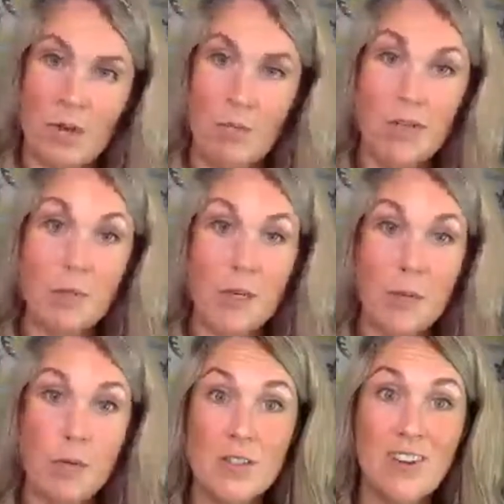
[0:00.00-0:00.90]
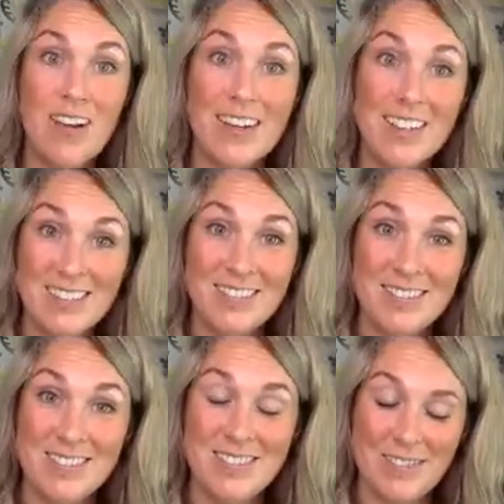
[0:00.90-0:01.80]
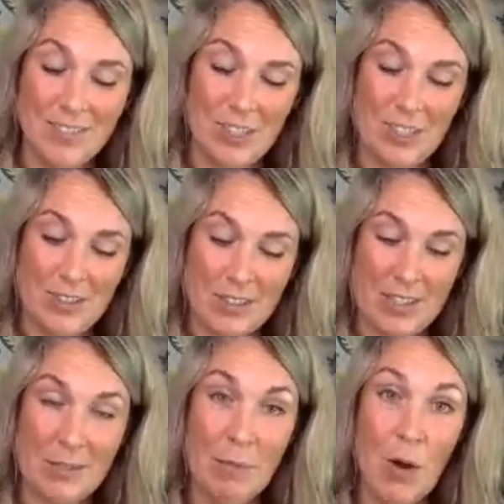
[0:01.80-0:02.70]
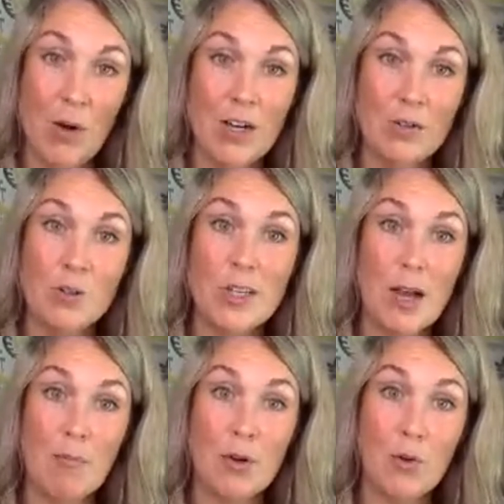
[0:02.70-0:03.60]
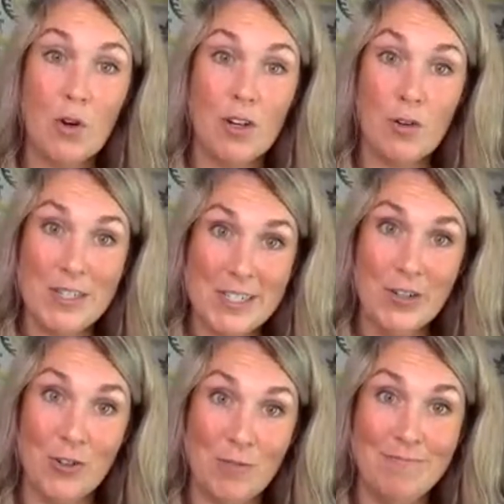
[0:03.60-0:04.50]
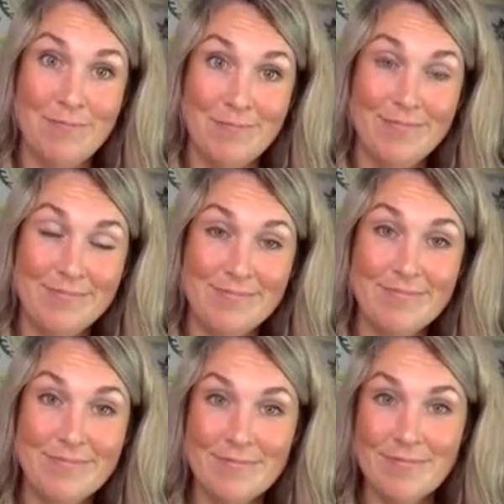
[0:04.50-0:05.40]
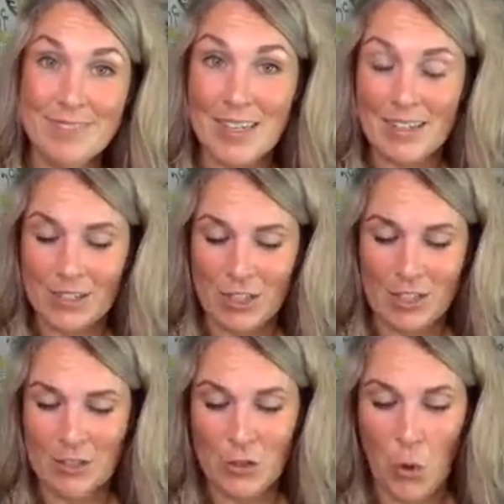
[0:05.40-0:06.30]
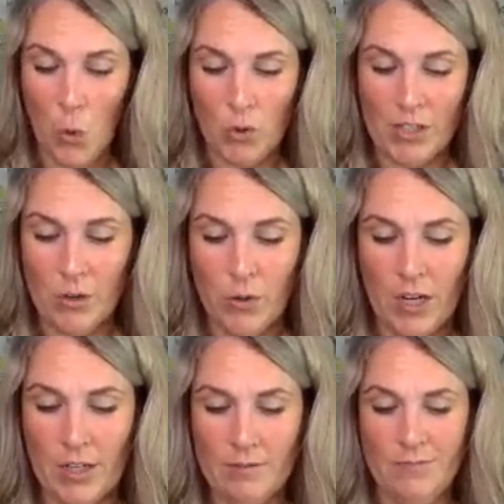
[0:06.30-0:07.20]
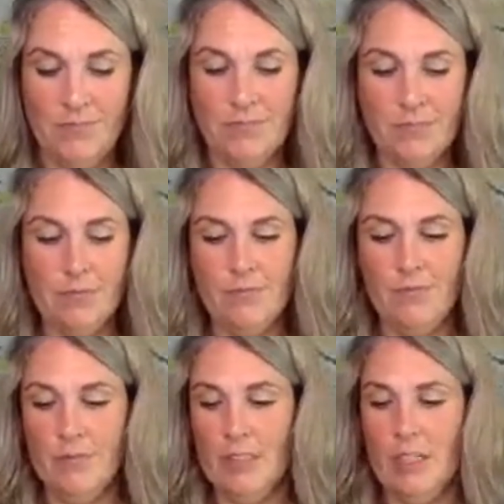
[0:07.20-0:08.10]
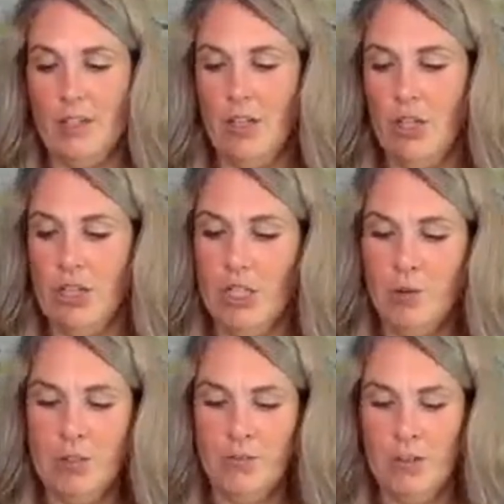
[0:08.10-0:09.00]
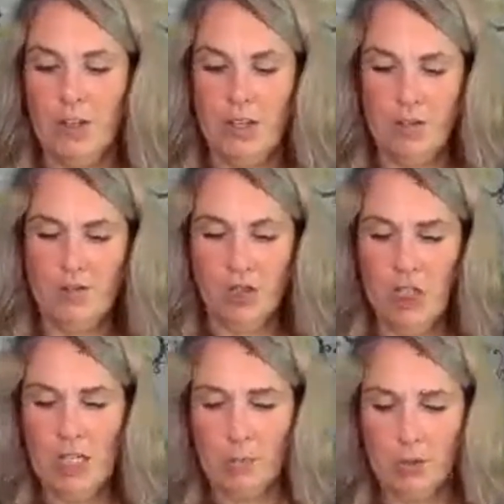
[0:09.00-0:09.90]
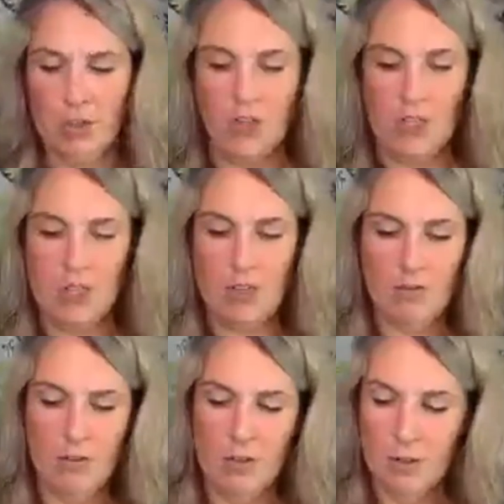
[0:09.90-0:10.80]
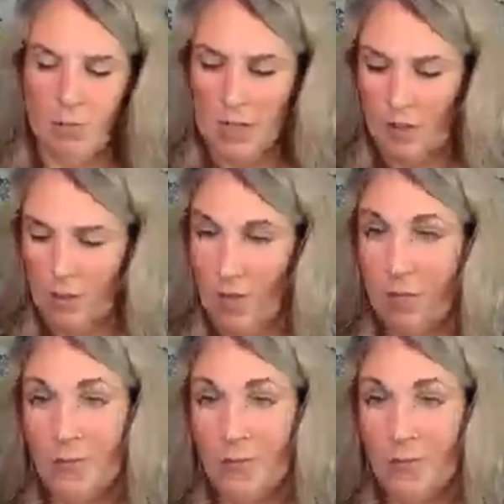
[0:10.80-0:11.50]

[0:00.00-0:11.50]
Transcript: But the baby was fine. She is a powerhouse Capricorn crazy girl. And she is totally okay. She was fine. She kept cooking in there for another month.